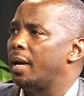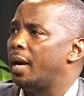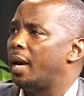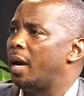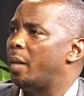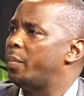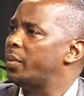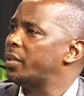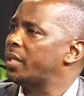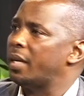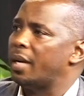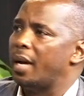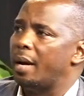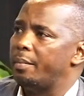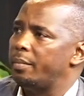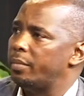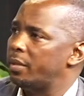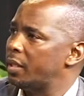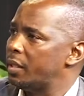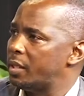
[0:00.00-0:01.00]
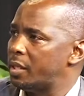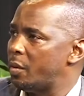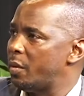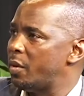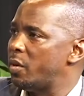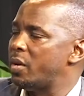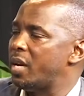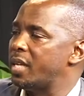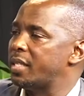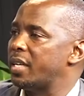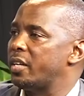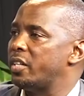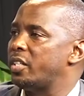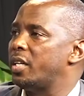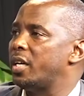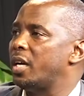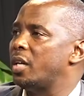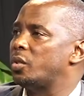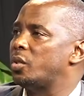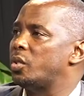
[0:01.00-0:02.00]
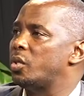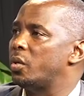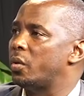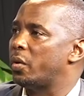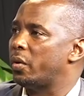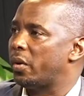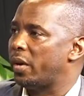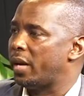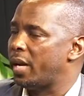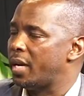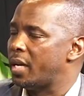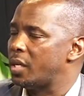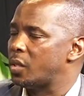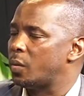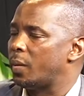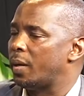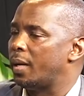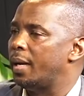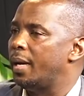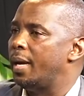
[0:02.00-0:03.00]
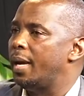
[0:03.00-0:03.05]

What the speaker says: and put an arm, just say, well, you guys are reaching out to Ukraine as well,